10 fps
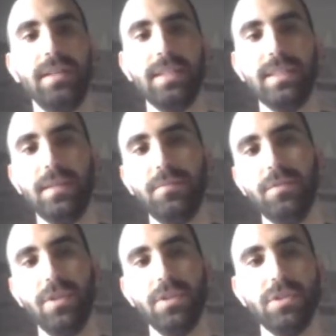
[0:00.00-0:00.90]
Next up,
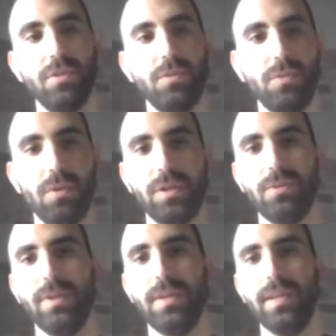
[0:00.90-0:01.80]
we've also
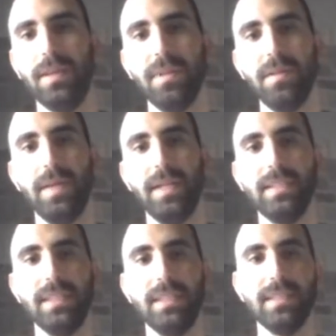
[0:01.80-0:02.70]
worked with
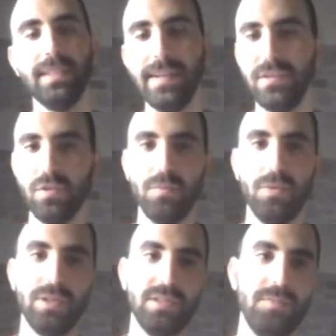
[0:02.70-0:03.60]
implementing
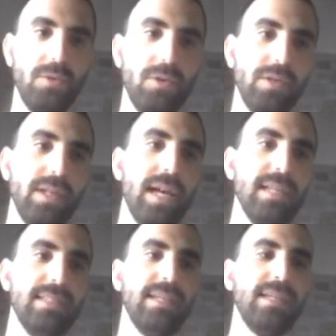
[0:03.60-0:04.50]
TensorBoard support
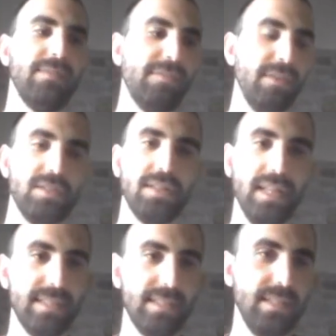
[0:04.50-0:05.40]
as the
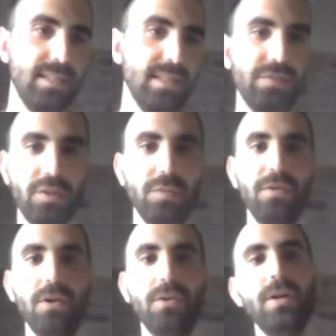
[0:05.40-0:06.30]
first-class citizen of
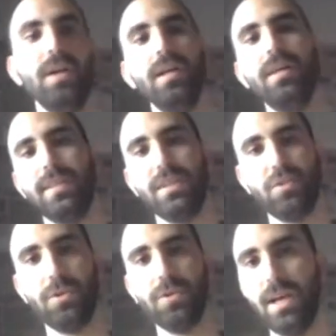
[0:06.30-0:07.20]
Kubeflow.
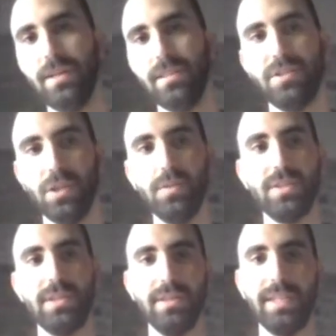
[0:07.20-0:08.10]
TensorBoard now has its own
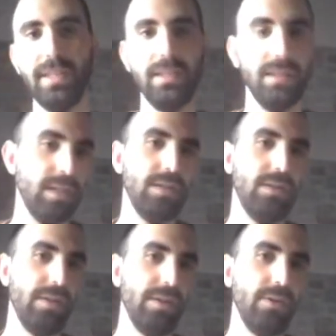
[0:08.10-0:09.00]
CRD,
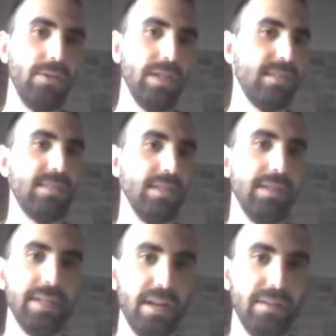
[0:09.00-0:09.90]
although it's
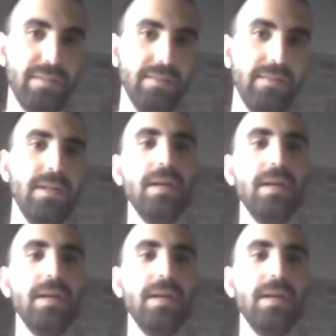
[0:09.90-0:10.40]
still in alpha,